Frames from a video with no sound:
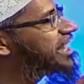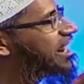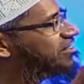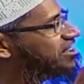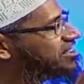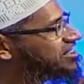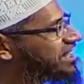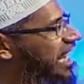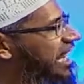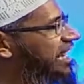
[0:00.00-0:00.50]

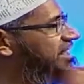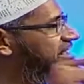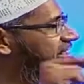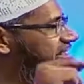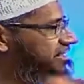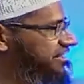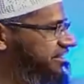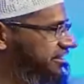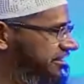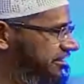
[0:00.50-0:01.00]
our
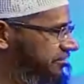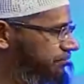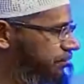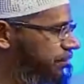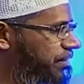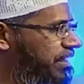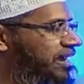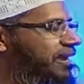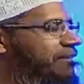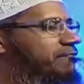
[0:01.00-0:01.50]
signs,
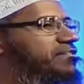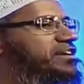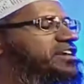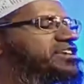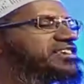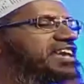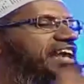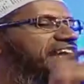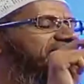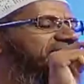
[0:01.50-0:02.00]
we
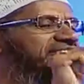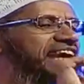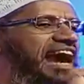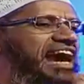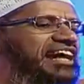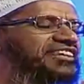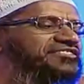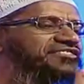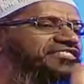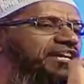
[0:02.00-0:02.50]
shall
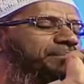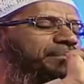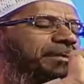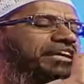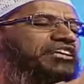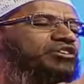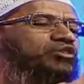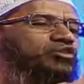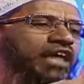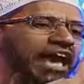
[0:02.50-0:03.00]
cast them
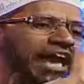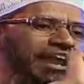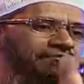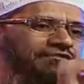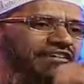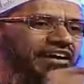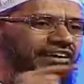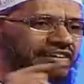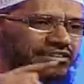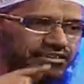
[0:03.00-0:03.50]
into the
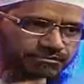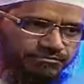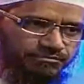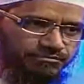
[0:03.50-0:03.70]
hellfire.